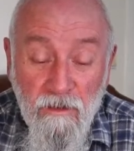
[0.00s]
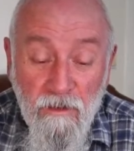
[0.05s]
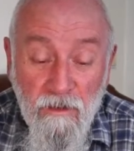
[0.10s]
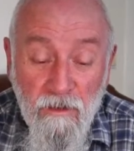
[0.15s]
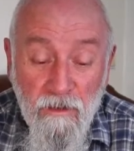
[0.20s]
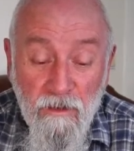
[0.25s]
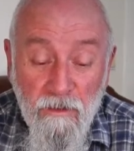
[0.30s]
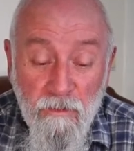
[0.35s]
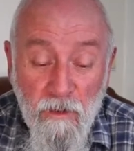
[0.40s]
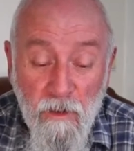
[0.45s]

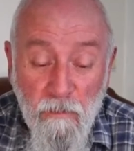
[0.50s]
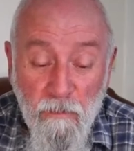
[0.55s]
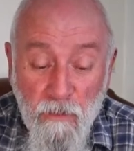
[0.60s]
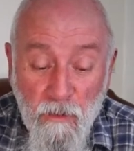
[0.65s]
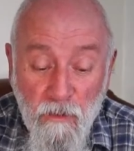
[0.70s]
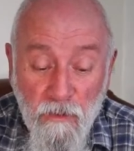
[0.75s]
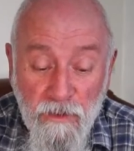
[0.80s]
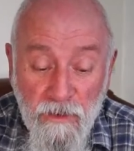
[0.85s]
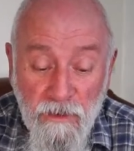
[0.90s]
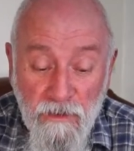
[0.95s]
anyway, I
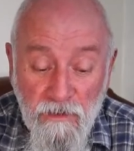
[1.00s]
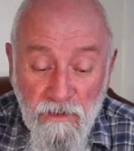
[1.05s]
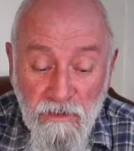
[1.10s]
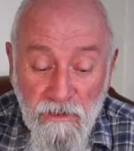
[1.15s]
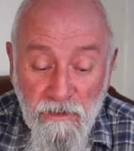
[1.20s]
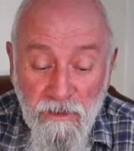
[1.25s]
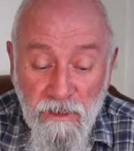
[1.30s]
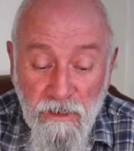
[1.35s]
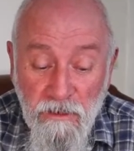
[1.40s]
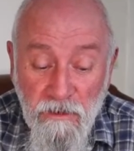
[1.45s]
bought this. I
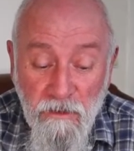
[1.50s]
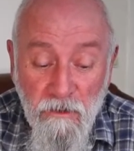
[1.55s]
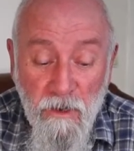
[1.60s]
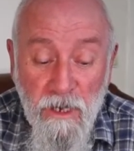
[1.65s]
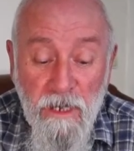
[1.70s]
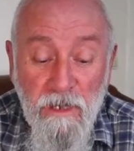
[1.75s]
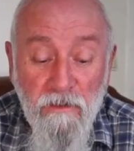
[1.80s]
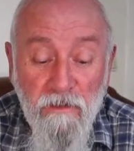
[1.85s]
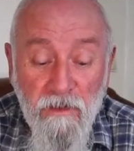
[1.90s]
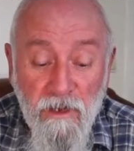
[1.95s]
didn't know
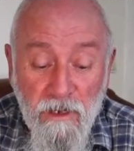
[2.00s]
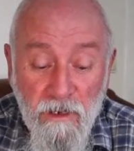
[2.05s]
anything